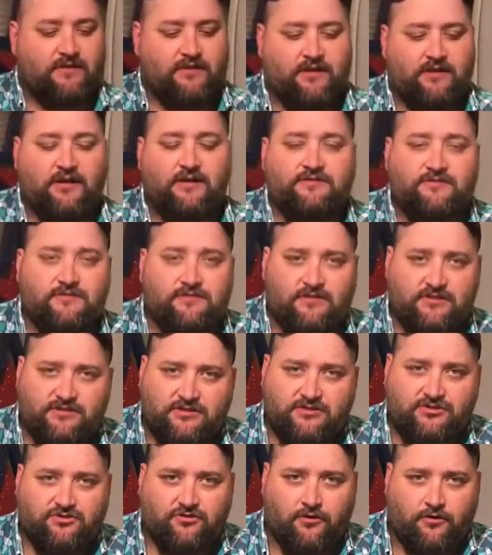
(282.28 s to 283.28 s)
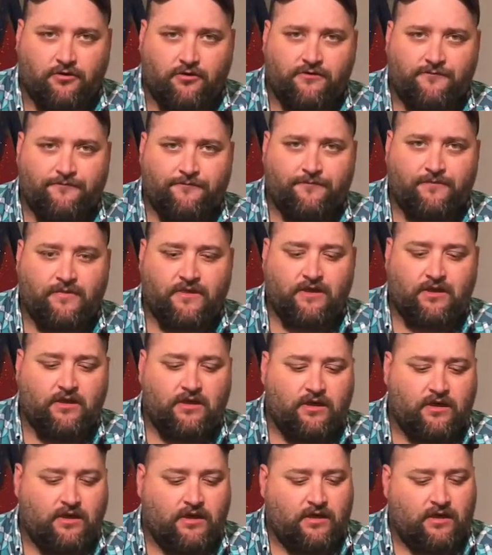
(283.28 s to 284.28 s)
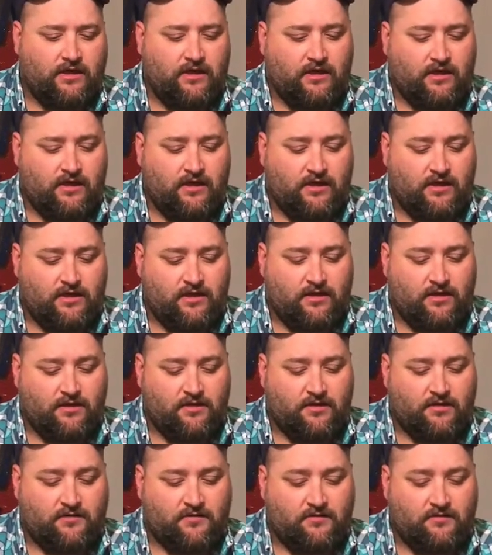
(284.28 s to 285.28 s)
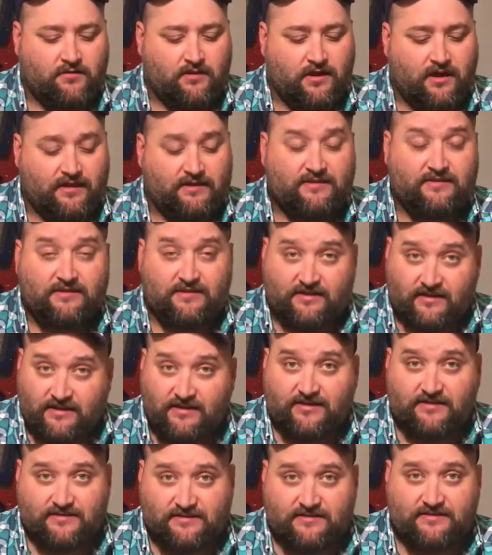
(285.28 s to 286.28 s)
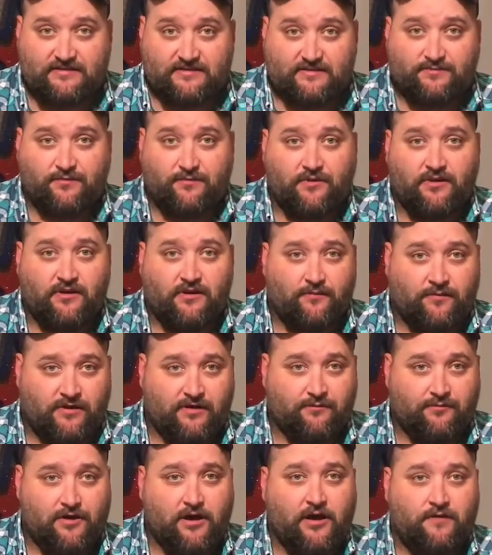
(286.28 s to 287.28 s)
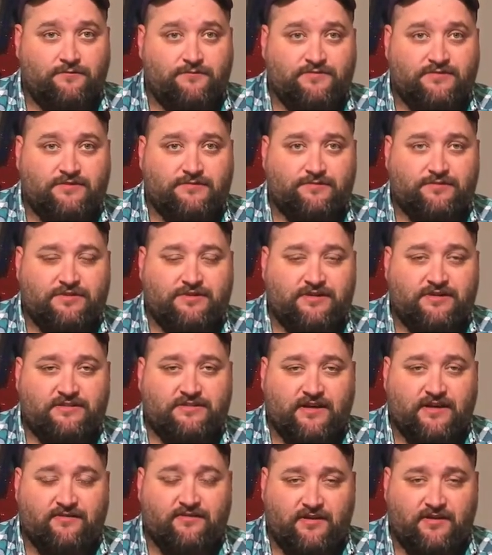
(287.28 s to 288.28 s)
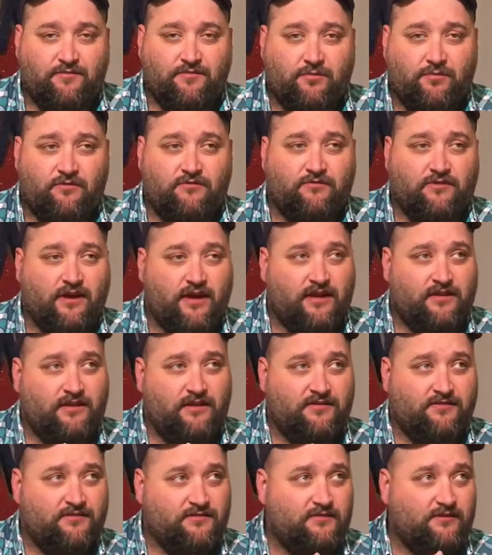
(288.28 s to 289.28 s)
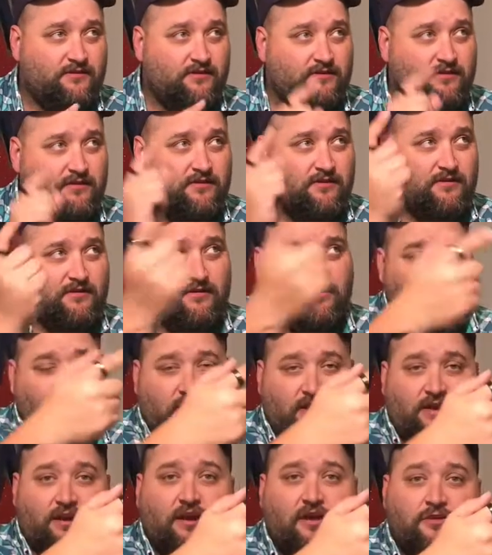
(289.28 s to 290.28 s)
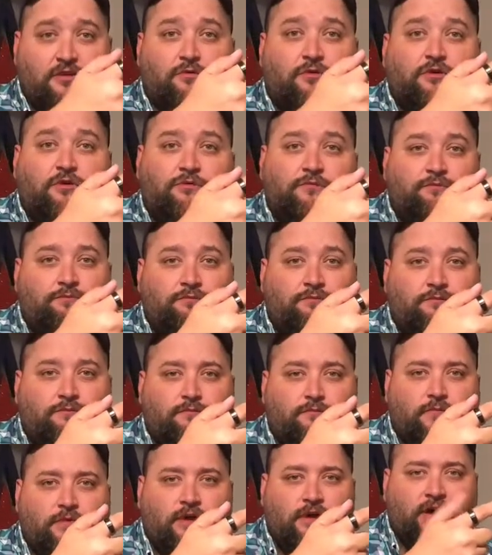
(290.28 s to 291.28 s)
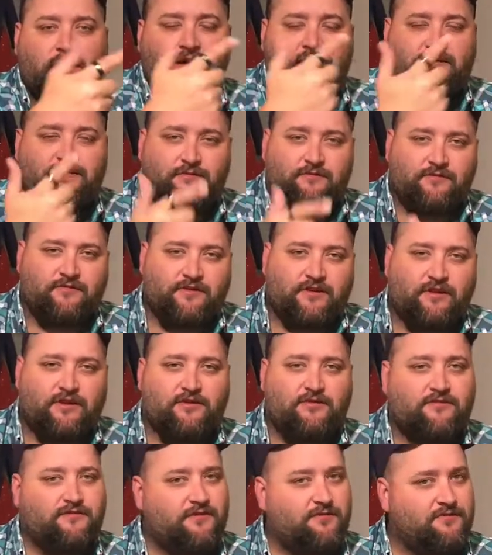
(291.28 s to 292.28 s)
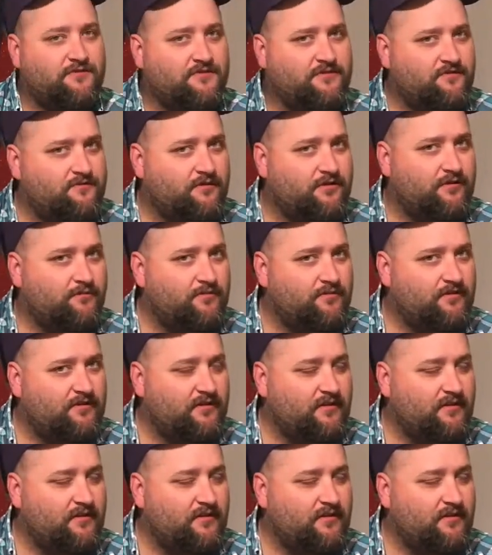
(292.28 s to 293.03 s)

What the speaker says: it comes with this controller. And I think this is one of the big problems, because I've seen people fly this in another room on some of the videos. There was a very